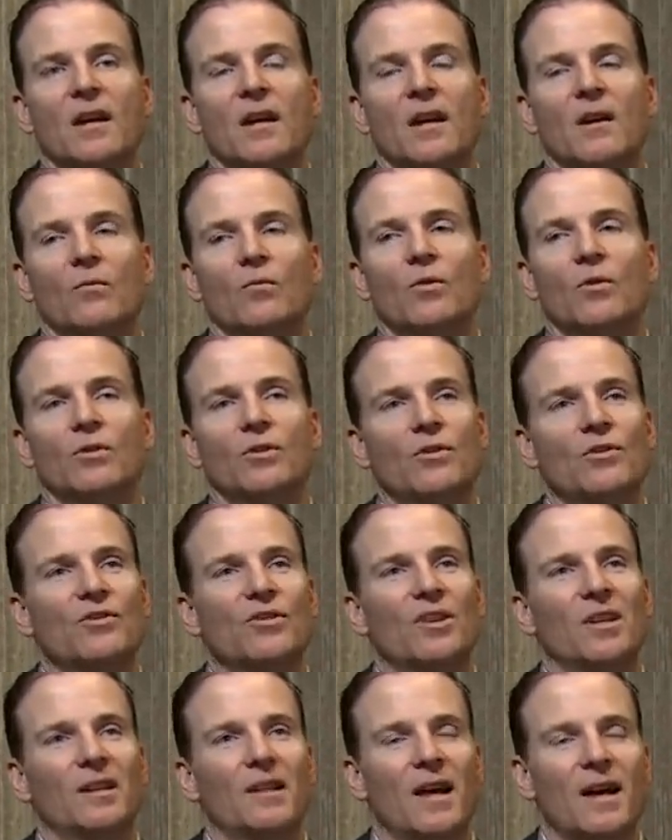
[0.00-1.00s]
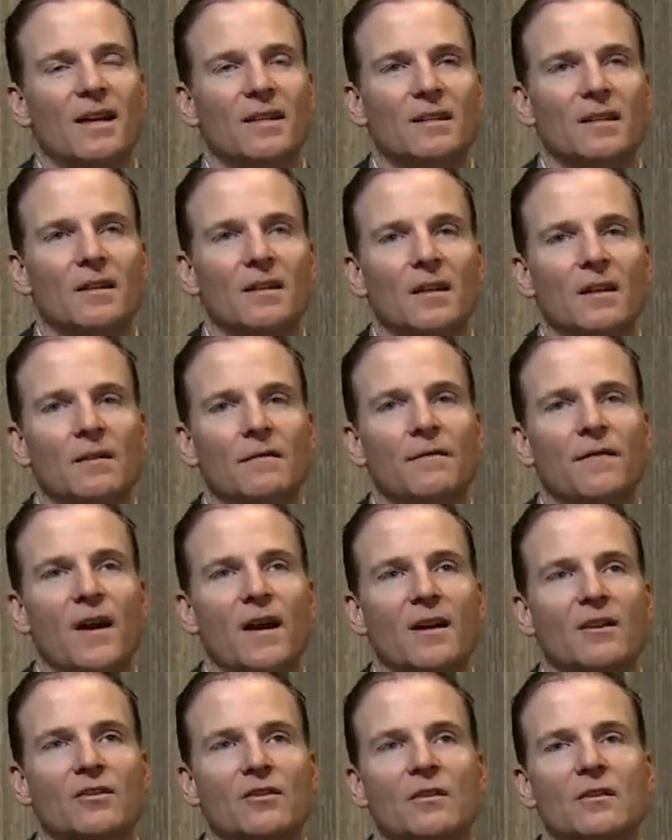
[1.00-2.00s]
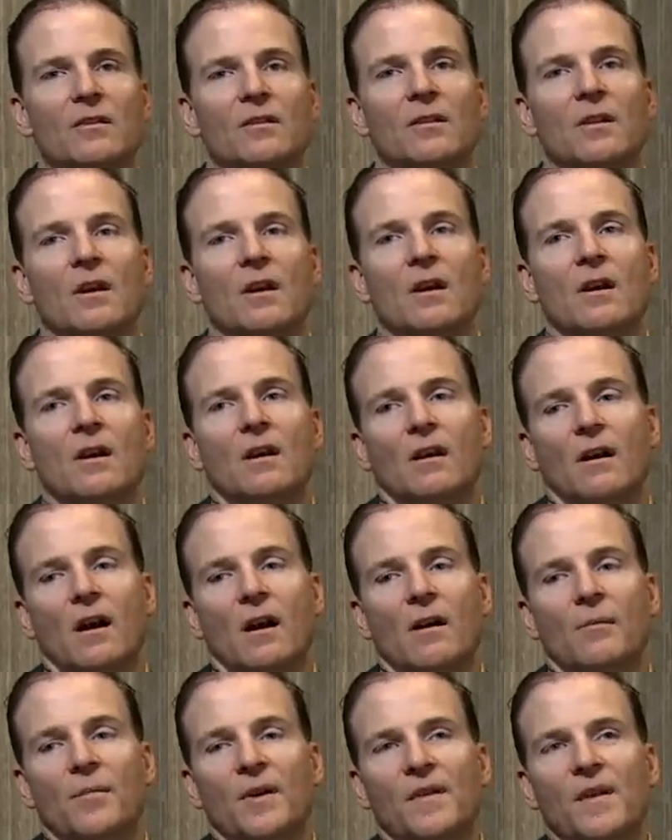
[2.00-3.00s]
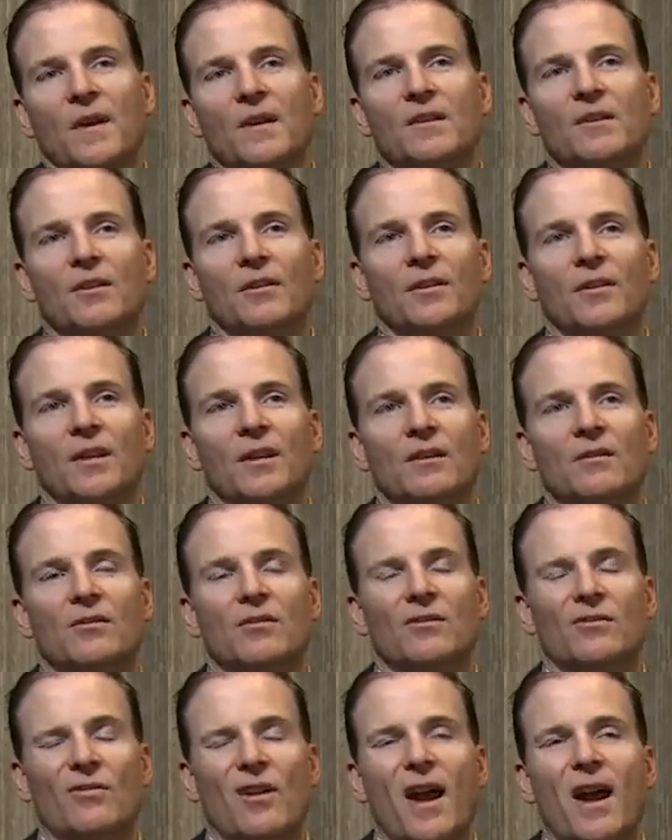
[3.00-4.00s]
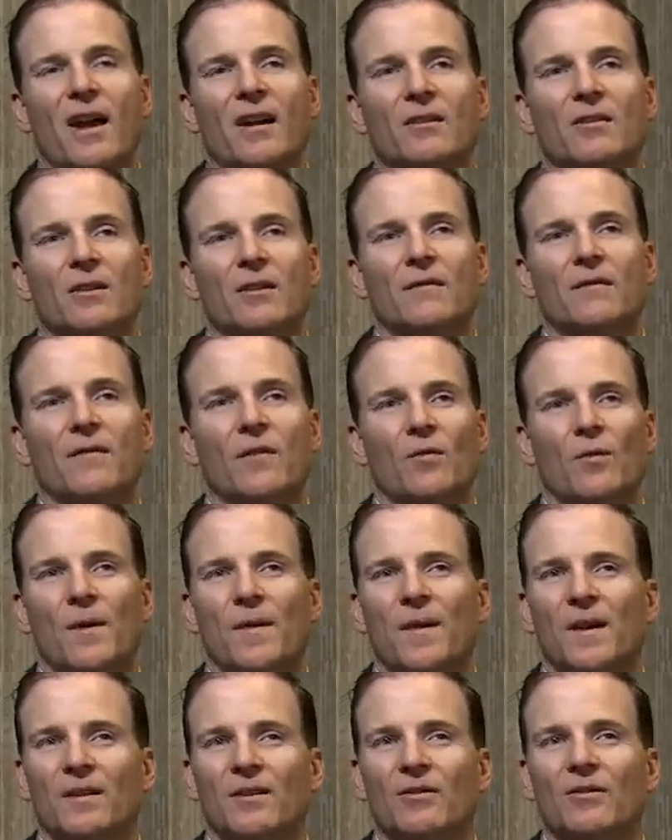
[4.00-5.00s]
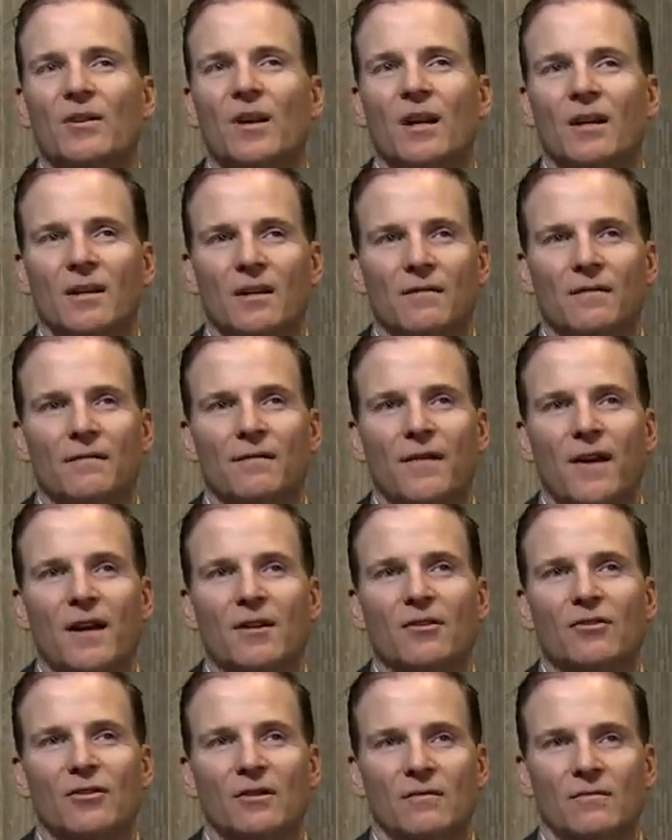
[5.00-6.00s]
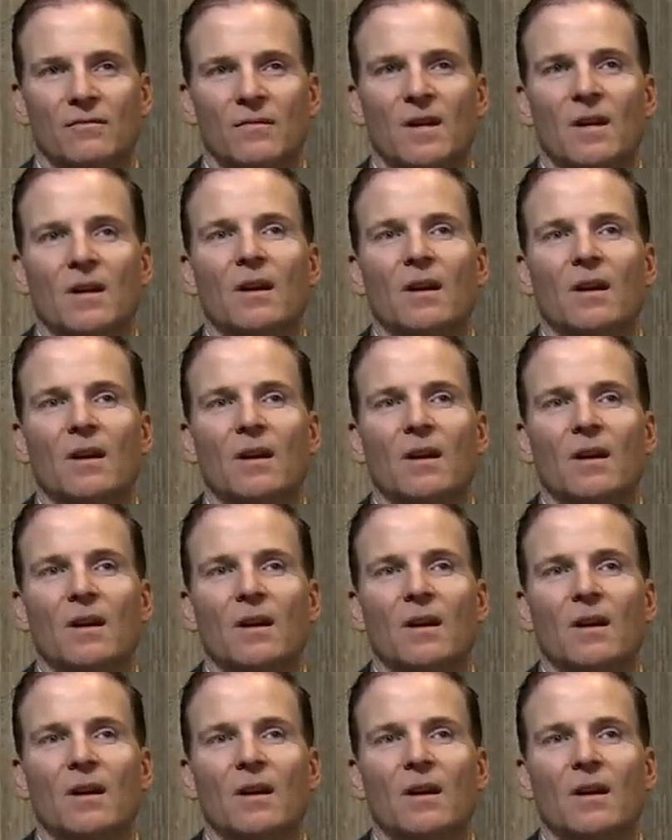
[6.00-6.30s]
It will usually lessen the infections, but they still need a strategy for when they do get an infection.